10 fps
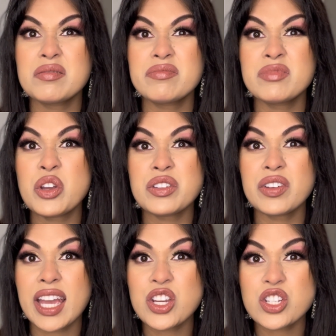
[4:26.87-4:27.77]

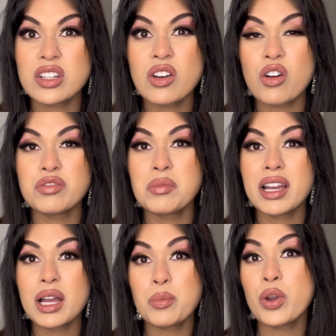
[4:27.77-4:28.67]
notification of my
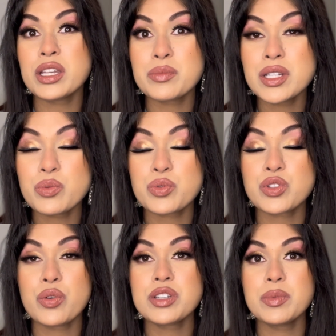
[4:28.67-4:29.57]
appointment, which was
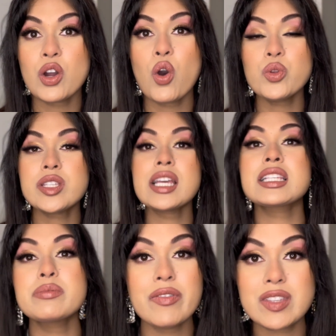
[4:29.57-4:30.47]
going to be a whole
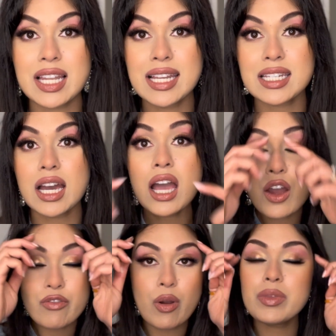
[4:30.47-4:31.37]
6 months later
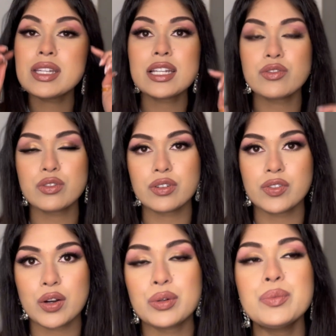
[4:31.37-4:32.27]
from the date of the
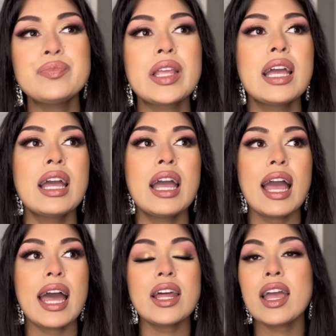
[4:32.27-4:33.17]
referral.
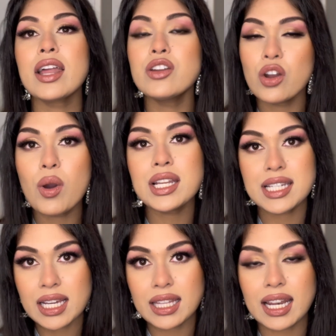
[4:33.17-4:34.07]
And I had no
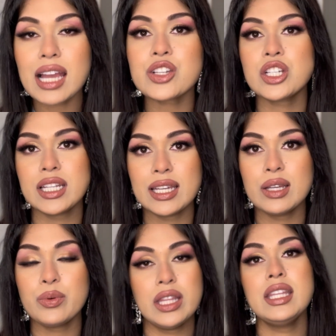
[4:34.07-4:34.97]
idea that actually
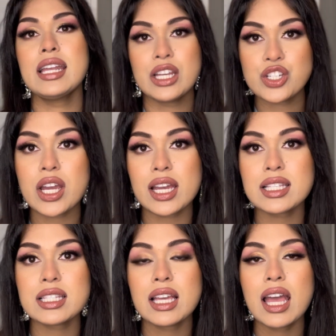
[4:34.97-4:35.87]
within the
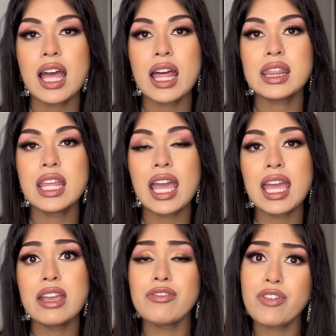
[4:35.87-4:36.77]
NHS,
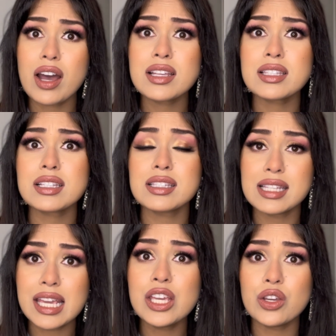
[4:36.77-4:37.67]
they first
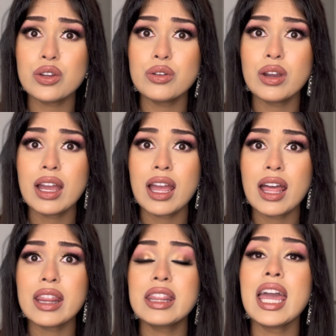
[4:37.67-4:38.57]
see you,
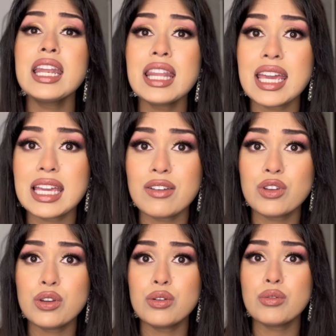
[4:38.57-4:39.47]
then they give
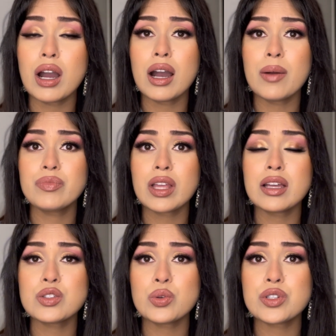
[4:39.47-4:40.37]
you a
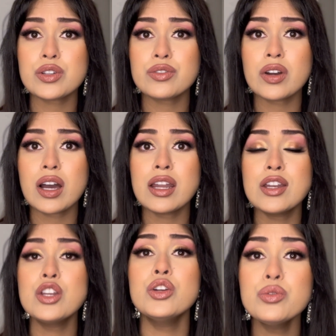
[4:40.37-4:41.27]
sort of a
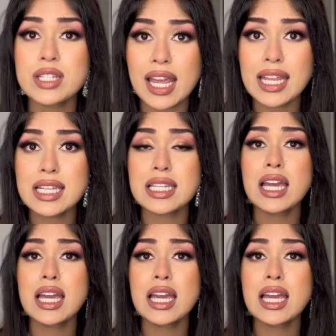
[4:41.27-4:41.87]
new date